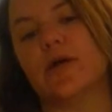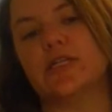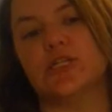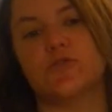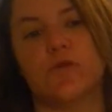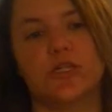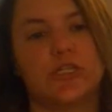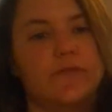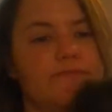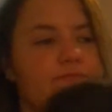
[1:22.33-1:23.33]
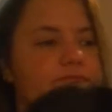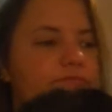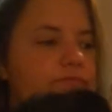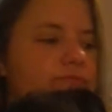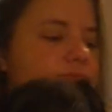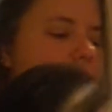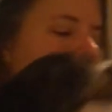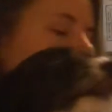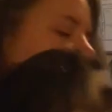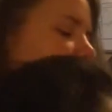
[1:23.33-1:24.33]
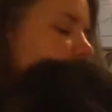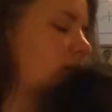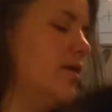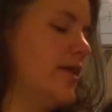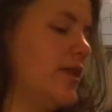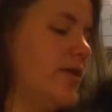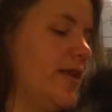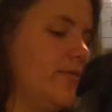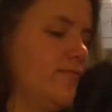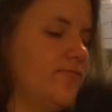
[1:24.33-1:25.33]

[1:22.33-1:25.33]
I just washed it. Okay, can you get down?